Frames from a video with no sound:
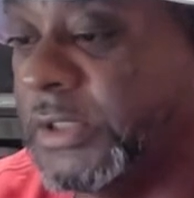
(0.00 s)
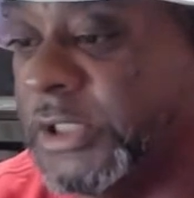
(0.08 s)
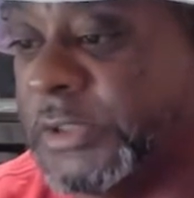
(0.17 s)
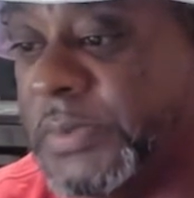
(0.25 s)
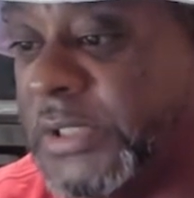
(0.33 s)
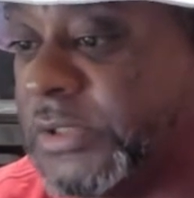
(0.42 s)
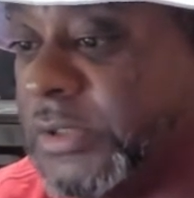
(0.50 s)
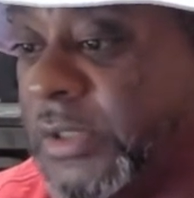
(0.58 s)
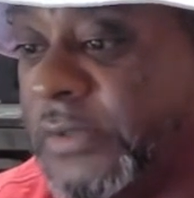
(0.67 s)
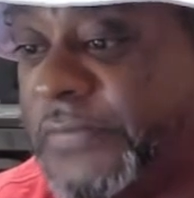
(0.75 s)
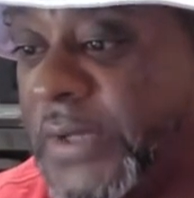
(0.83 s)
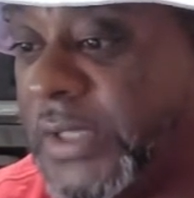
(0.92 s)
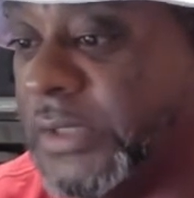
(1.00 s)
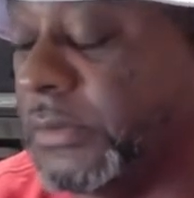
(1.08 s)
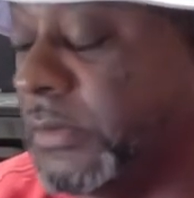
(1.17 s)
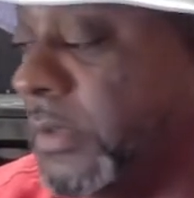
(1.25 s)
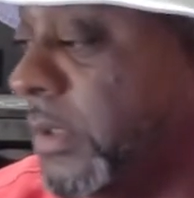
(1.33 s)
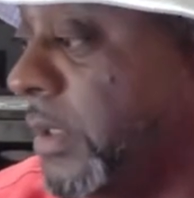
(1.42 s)
This man started
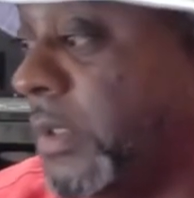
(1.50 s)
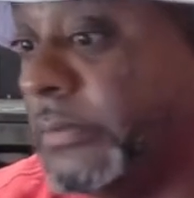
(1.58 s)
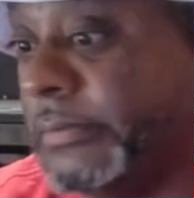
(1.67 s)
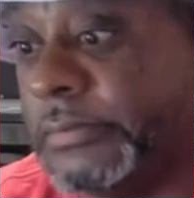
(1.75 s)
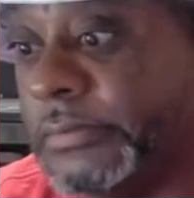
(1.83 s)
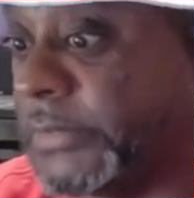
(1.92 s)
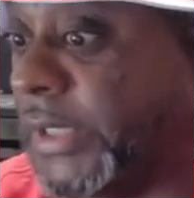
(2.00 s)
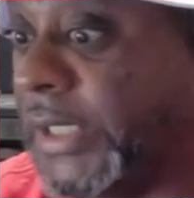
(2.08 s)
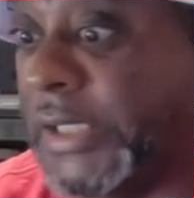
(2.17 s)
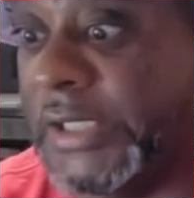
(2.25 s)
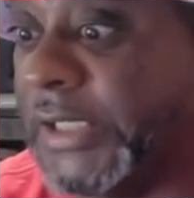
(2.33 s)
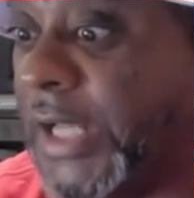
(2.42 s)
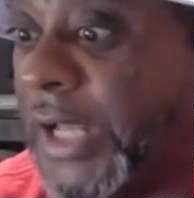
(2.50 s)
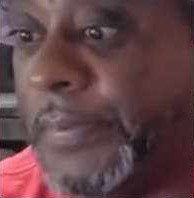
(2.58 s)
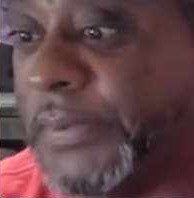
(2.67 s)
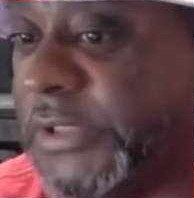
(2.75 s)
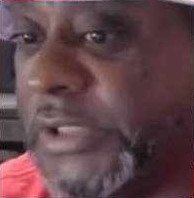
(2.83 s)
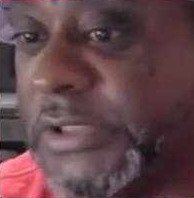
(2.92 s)
fighting elite
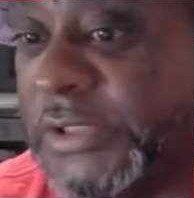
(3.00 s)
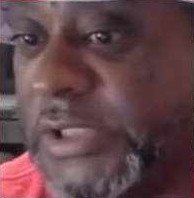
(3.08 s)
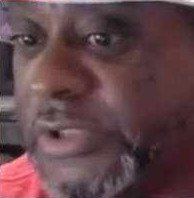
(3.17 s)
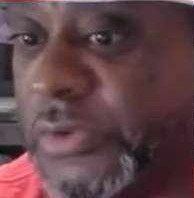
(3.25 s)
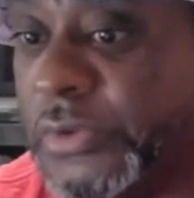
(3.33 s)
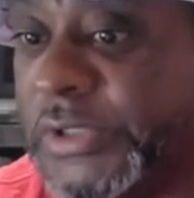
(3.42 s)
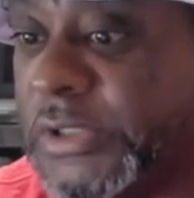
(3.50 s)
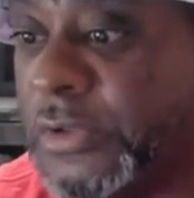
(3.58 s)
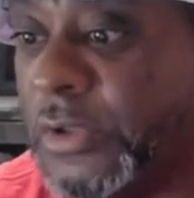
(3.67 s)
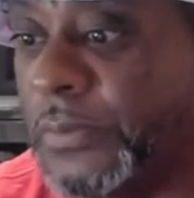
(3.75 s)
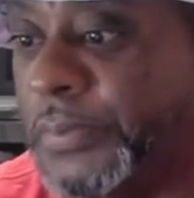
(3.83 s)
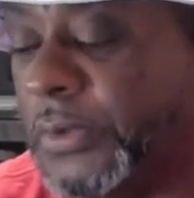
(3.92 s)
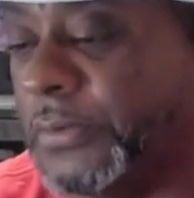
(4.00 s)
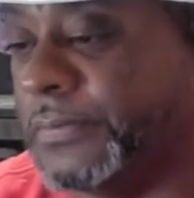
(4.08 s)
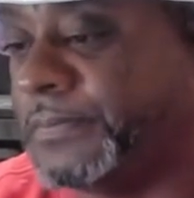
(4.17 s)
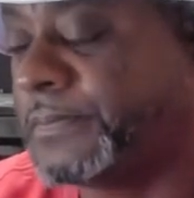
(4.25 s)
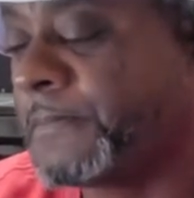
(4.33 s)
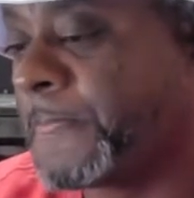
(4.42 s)
opposition as soon as he turned pro.
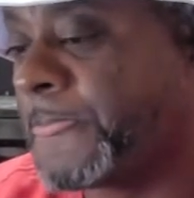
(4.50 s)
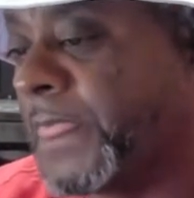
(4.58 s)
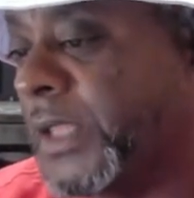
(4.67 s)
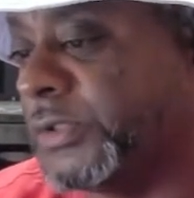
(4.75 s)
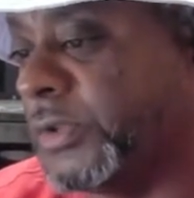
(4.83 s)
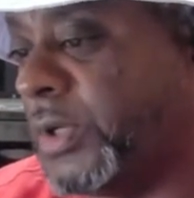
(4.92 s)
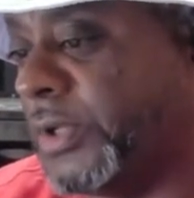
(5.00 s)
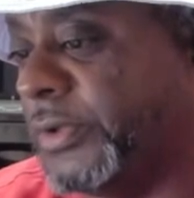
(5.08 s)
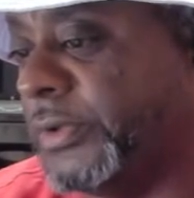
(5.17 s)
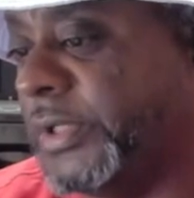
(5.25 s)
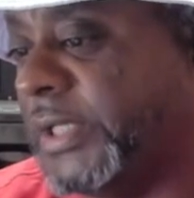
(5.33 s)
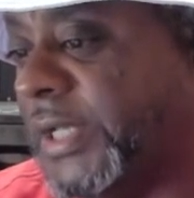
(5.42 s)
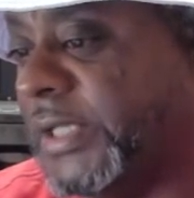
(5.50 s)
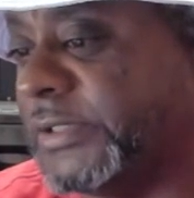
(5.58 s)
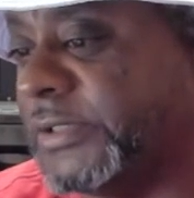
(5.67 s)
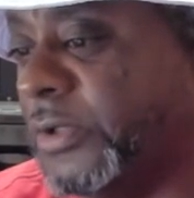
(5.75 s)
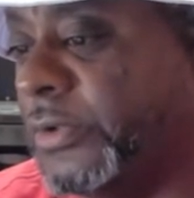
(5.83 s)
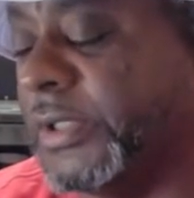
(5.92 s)
So although he
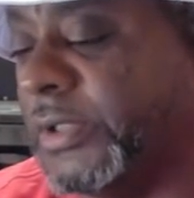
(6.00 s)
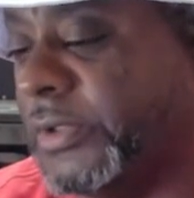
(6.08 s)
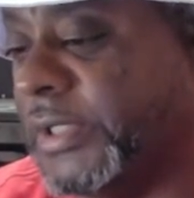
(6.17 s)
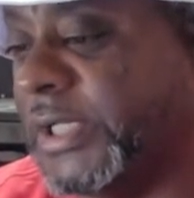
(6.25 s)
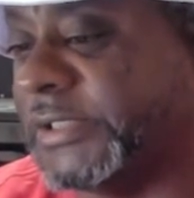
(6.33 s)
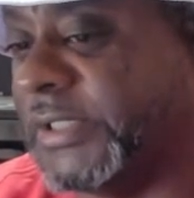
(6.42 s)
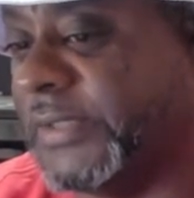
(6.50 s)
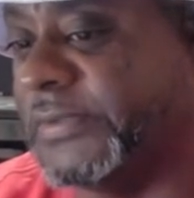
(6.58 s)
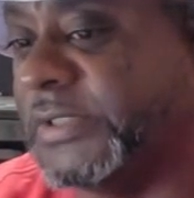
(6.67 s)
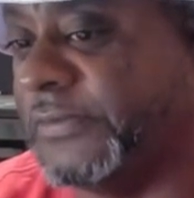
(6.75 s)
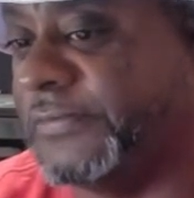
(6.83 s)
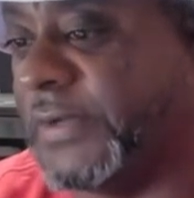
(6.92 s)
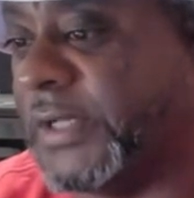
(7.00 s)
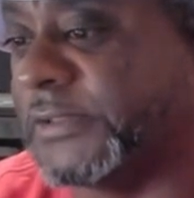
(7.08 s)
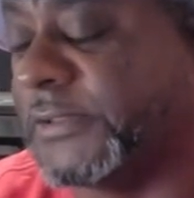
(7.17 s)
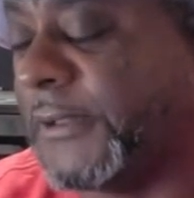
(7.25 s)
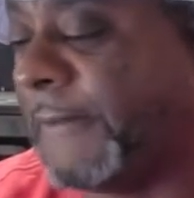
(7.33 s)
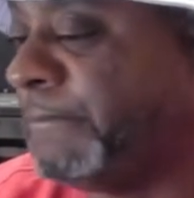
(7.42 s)
has he only has 17
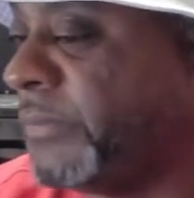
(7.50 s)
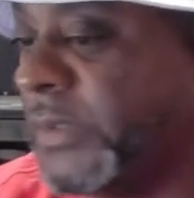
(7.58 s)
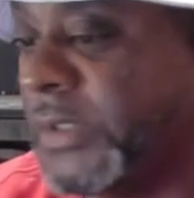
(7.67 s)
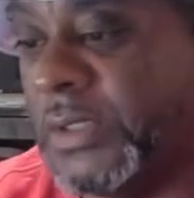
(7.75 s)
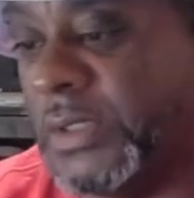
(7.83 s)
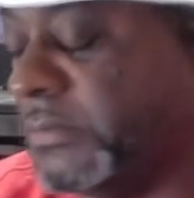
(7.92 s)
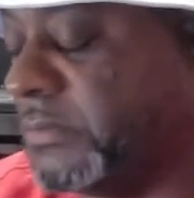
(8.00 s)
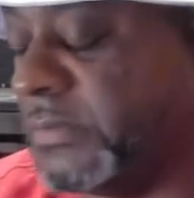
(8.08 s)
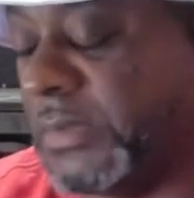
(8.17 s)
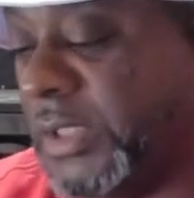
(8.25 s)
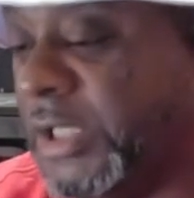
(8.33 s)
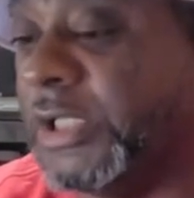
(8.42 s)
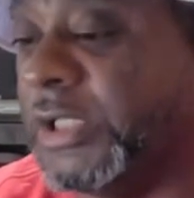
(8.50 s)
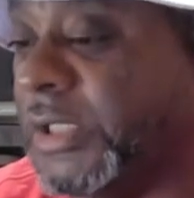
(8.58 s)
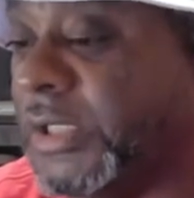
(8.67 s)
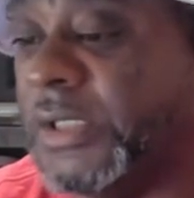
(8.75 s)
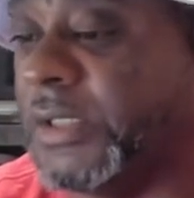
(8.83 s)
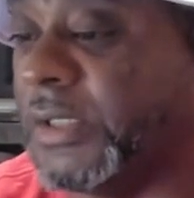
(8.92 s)
fights, he
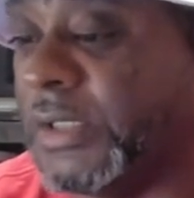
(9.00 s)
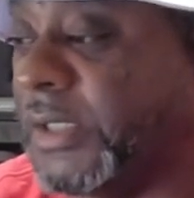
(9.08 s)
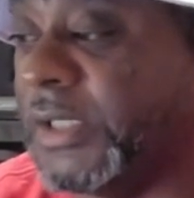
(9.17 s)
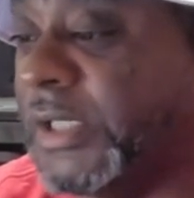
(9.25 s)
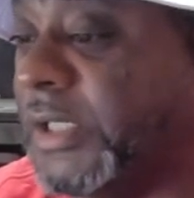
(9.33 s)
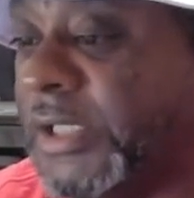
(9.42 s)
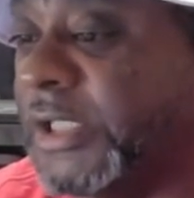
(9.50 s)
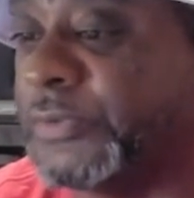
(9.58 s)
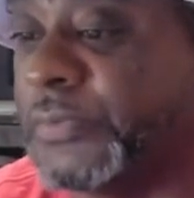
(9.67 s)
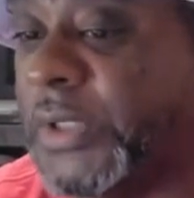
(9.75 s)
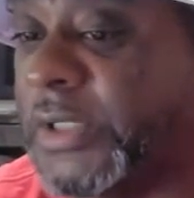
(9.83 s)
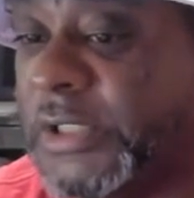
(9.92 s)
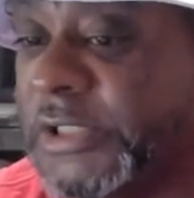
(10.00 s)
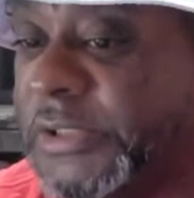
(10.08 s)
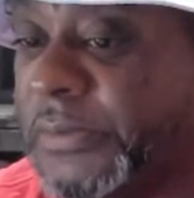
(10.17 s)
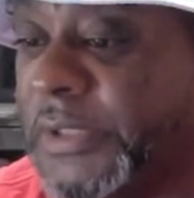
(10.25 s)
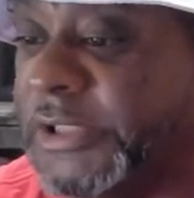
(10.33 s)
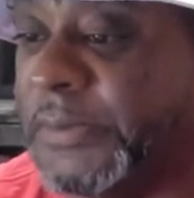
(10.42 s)
he, he his record
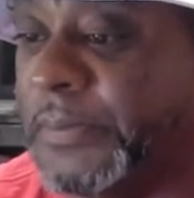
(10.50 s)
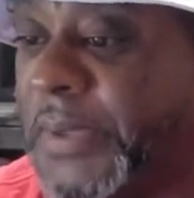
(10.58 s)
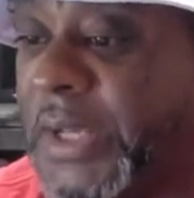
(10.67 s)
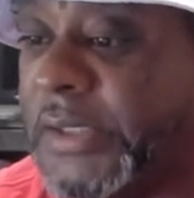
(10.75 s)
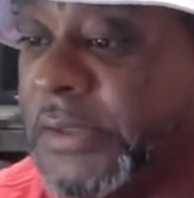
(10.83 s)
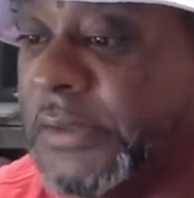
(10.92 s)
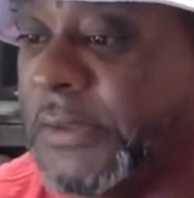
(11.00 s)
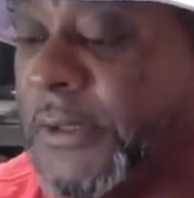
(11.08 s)
isn't isn't padded.